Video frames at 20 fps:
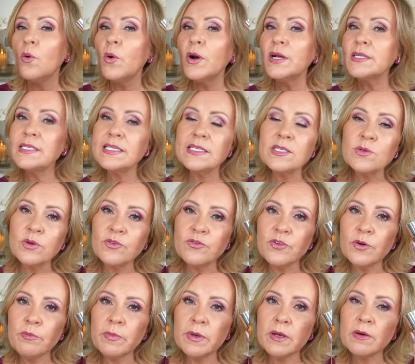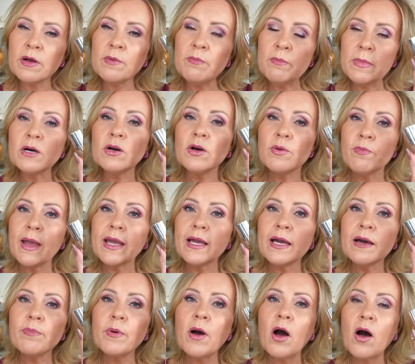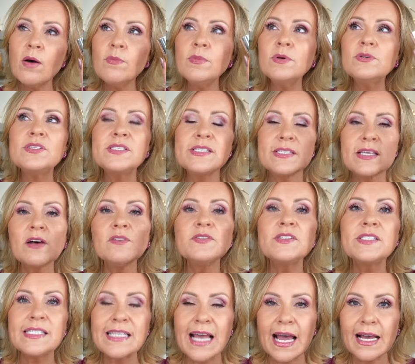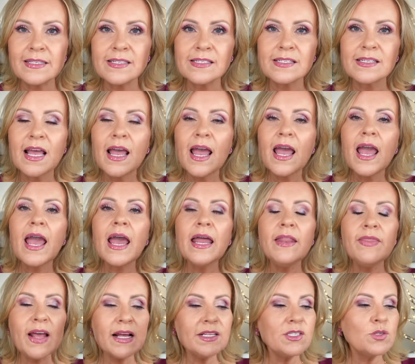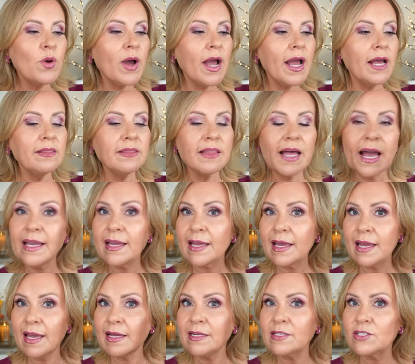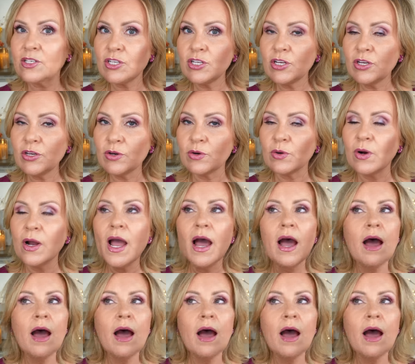whereas this one from Milk Makeup almost self-sets, and that's why I like it too.